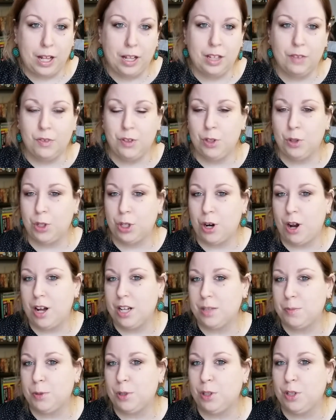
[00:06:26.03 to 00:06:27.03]
If you know your
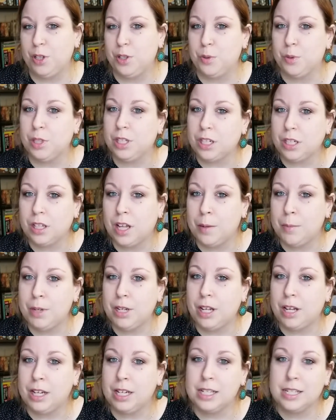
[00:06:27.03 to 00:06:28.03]
hospital is really
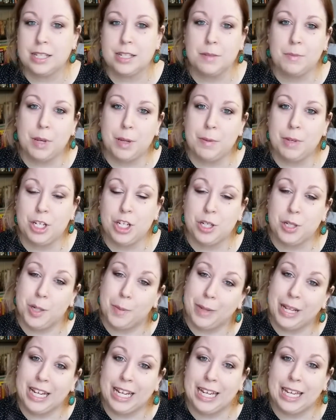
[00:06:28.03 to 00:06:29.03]
climatized, then maybe just the
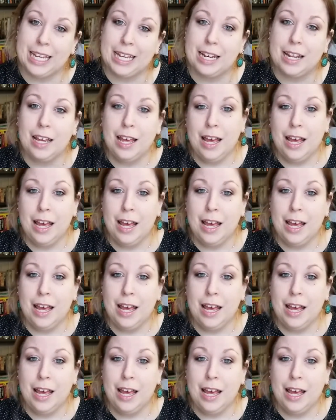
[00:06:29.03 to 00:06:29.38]
blanket.